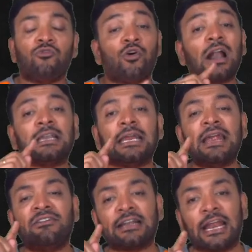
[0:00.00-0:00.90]

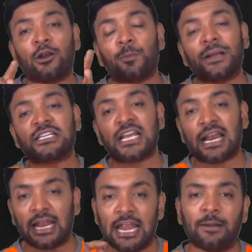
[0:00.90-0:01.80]
40 10 rupee
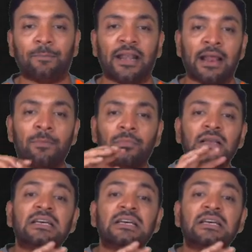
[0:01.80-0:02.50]
share 8 paid up,